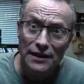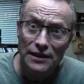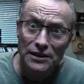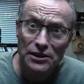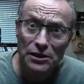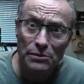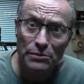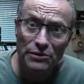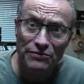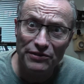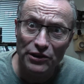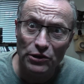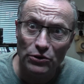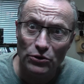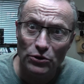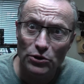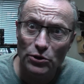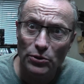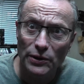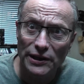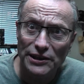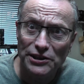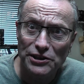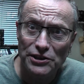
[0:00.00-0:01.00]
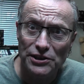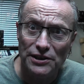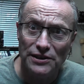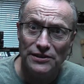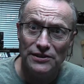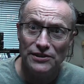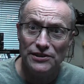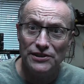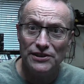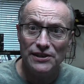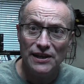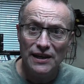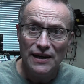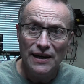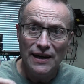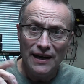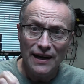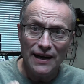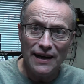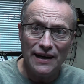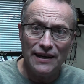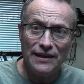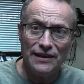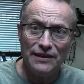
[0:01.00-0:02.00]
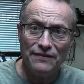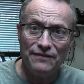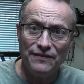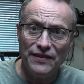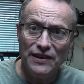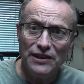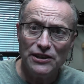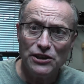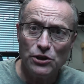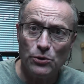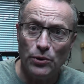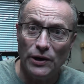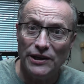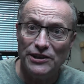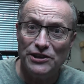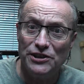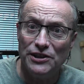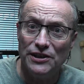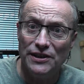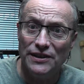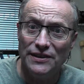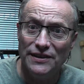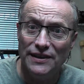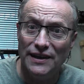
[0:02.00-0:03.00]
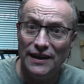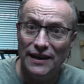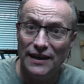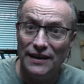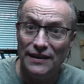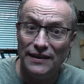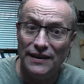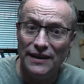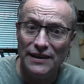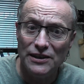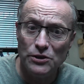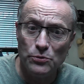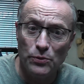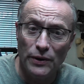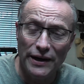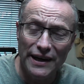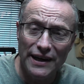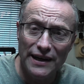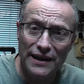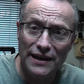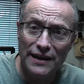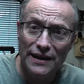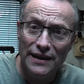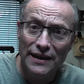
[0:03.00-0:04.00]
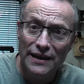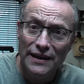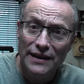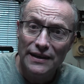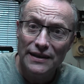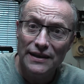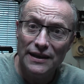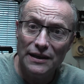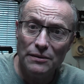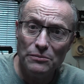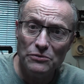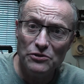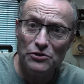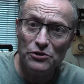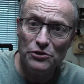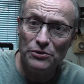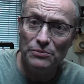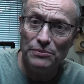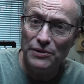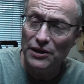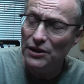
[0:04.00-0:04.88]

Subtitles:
some of your questions. And the first question this week comes from